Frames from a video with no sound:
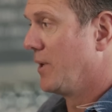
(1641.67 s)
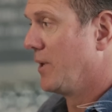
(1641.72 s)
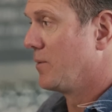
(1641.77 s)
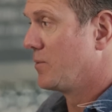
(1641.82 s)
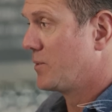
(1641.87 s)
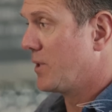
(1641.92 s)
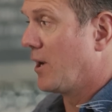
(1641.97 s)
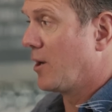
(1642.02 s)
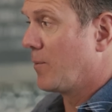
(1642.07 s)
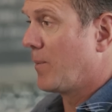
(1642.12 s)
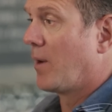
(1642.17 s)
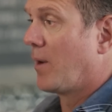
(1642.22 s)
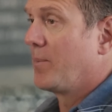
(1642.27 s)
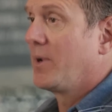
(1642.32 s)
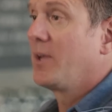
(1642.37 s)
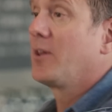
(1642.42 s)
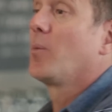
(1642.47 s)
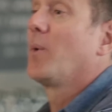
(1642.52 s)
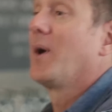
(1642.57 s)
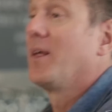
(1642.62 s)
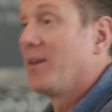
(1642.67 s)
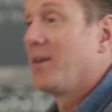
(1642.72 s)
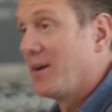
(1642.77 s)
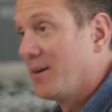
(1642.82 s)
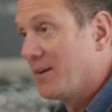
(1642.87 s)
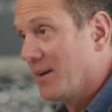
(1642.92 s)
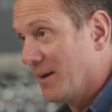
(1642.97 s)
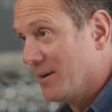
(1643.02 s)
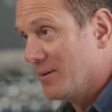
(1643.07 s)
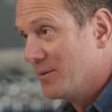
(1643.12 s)
you know, talk about me the way that he
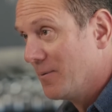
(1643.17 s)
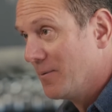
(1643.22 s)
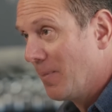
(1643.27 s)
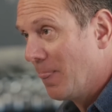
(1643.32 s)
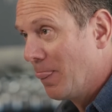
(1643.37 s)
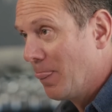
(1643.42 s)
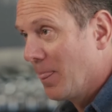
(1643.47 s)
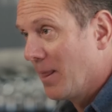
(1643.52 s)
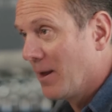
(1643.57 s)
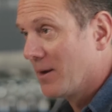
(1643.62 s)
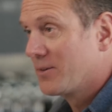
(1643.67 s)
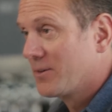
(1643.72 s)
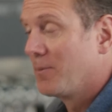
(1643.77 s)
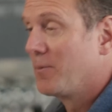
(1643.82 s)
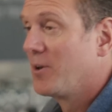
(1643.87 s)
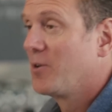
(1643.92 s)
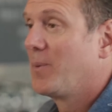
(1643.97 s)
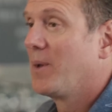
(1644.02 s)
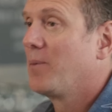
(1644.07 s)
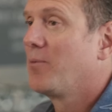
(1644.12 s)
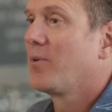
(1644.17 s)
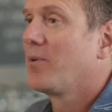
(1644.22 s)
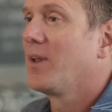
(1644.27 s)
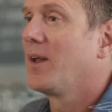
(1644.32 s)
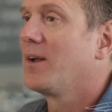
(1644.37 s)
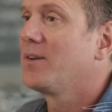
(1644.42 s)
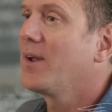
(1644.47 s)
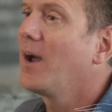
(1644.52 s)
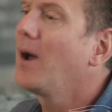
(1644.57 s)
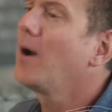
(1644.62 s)
did, like some of these people
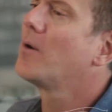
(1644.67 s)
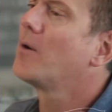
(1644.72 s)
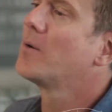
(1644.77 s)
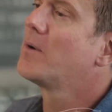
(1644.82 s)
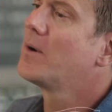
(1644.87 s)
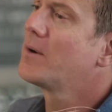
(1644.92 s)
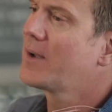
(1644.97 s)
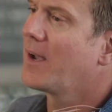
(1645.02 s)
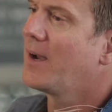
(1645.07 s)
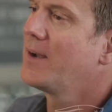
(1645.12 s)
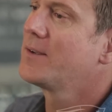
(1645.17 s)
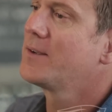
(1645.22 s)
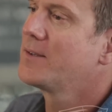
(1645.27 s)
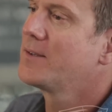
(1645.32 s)
realize, oh, okay,